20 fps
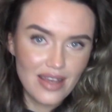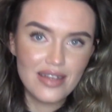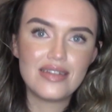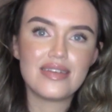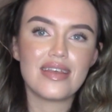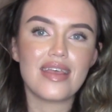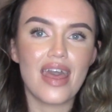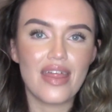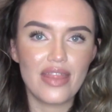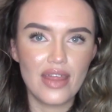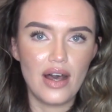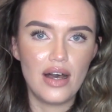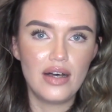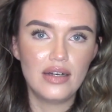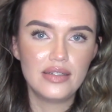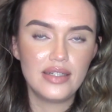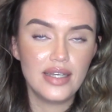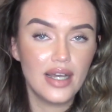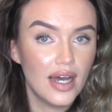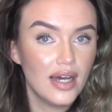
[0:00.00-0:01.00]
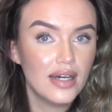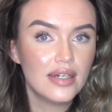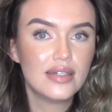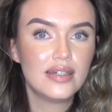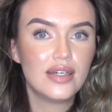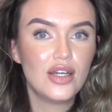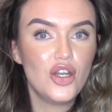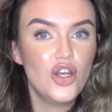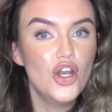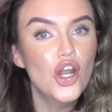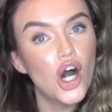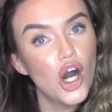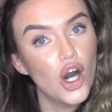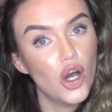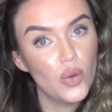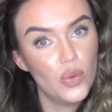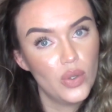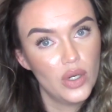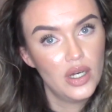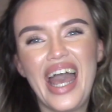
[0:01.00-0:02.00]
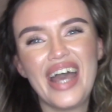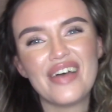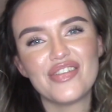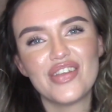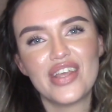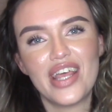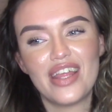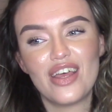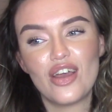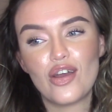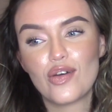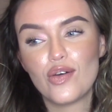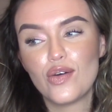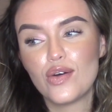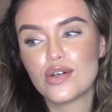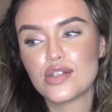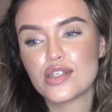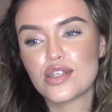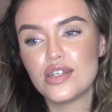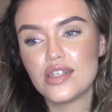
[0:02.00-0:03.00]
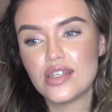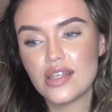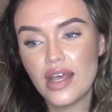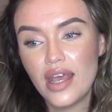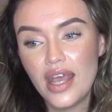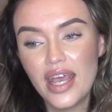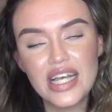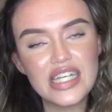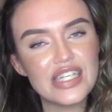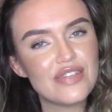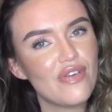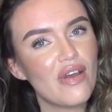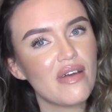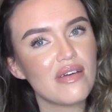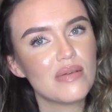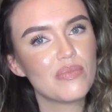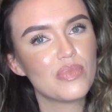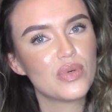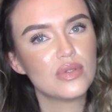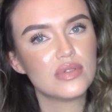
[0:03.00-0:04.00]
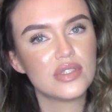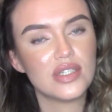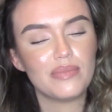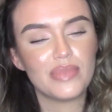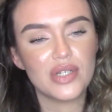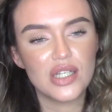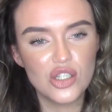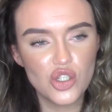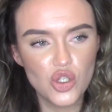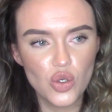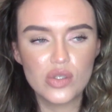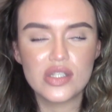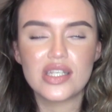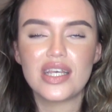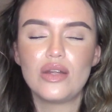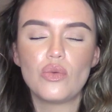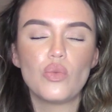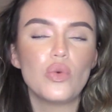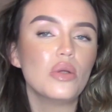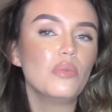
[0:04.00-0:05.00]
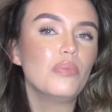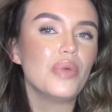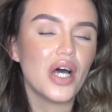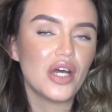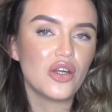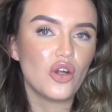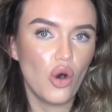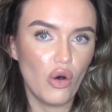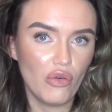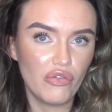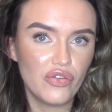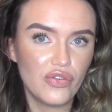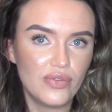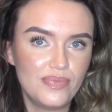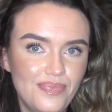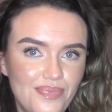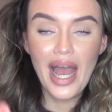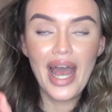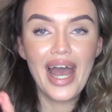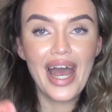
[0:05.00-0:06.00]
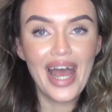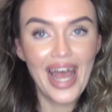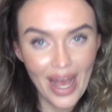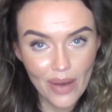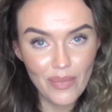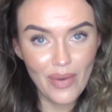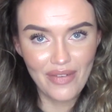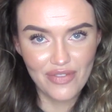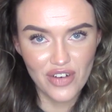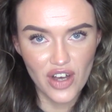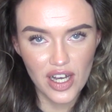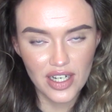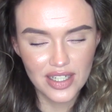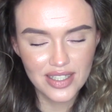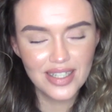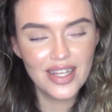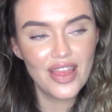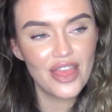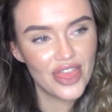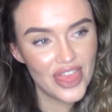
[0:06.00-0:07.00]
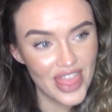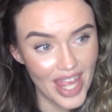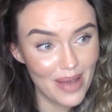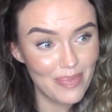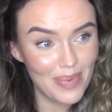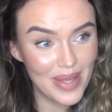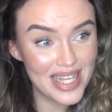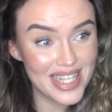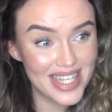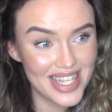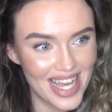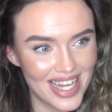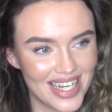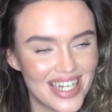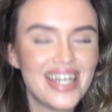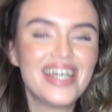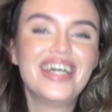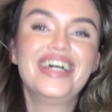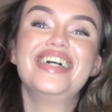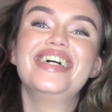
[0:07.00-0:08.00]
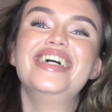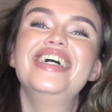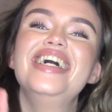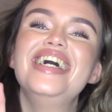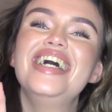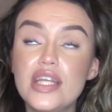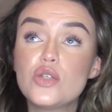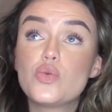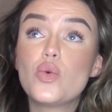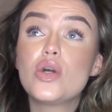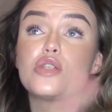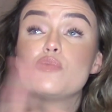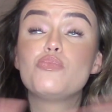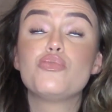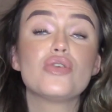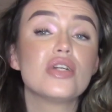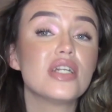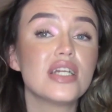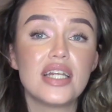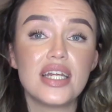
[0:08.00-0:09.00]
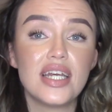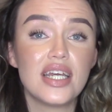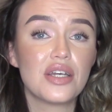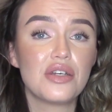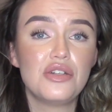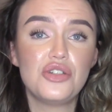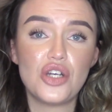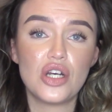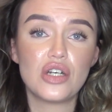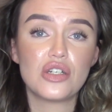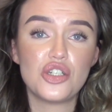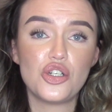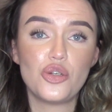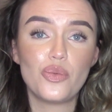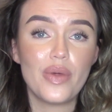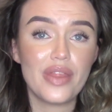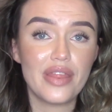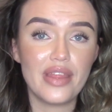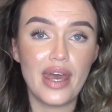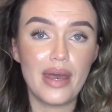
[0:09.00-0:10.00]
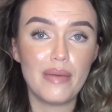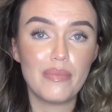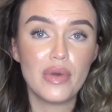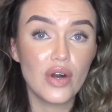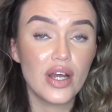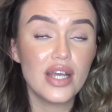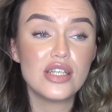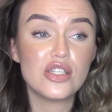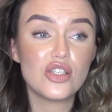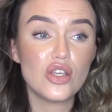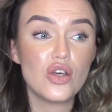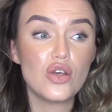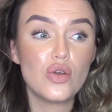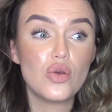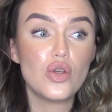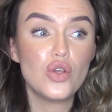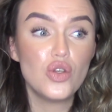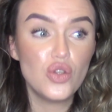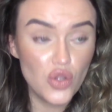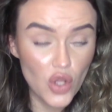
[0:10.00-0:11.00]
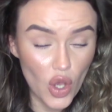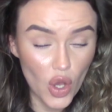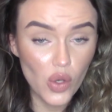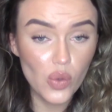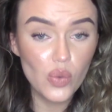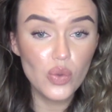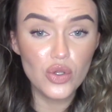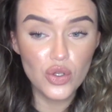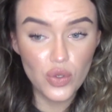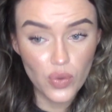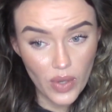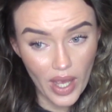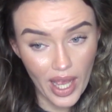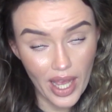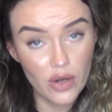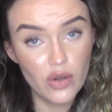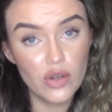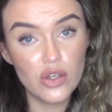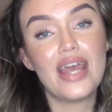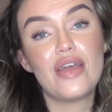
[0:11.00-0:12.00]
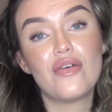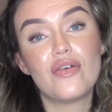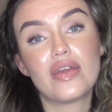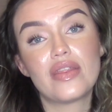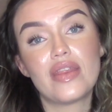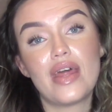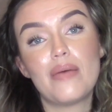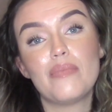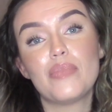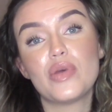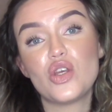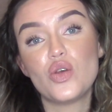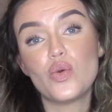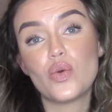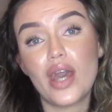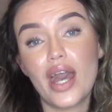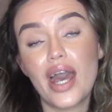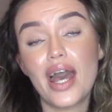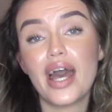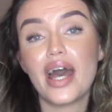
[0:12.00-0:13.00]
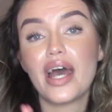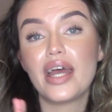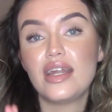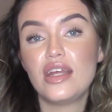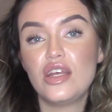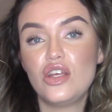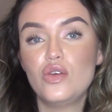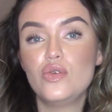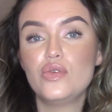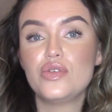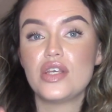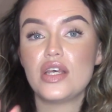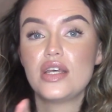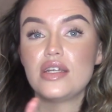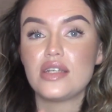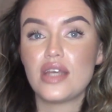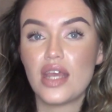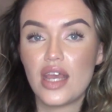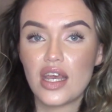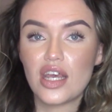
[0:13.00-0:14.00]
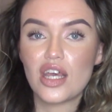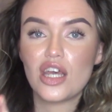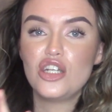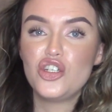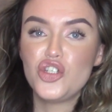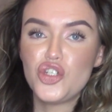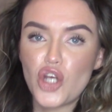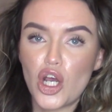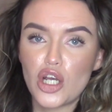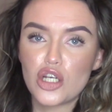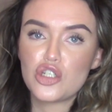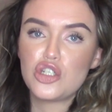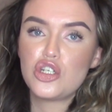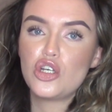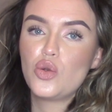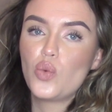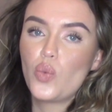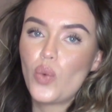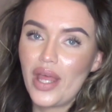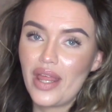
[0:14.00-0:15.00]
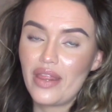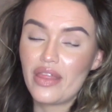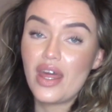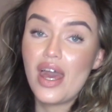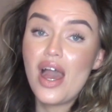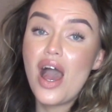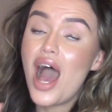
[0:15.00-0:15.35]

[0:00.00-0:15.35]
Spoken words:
together, yeah? No, have to get that across because it's very important, because your skin will burn off. However, that being said, this works brilliantly in conjunction with them, right? So you know you cannot layering them, but you can use it in conjunction with